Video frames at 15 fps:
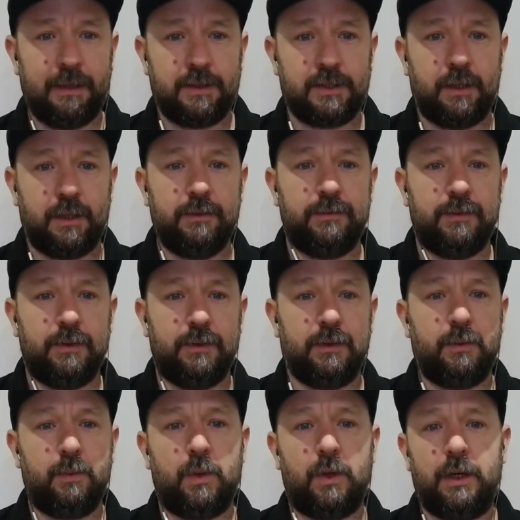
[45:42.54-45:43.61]
so
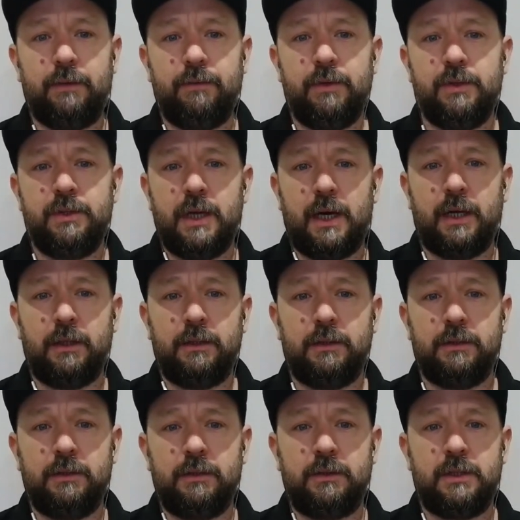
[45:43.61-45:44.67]
forth, what have you
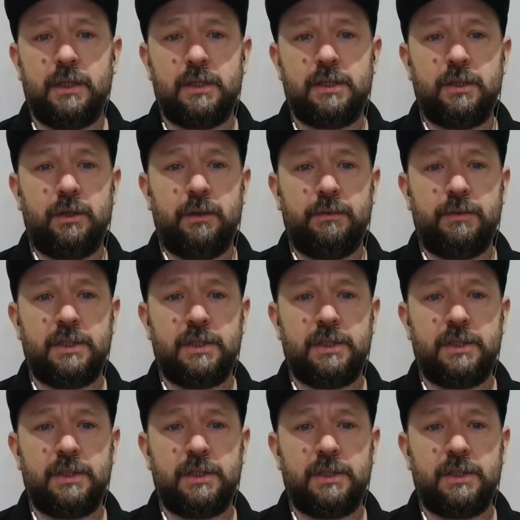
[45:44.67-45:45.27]
done to sort of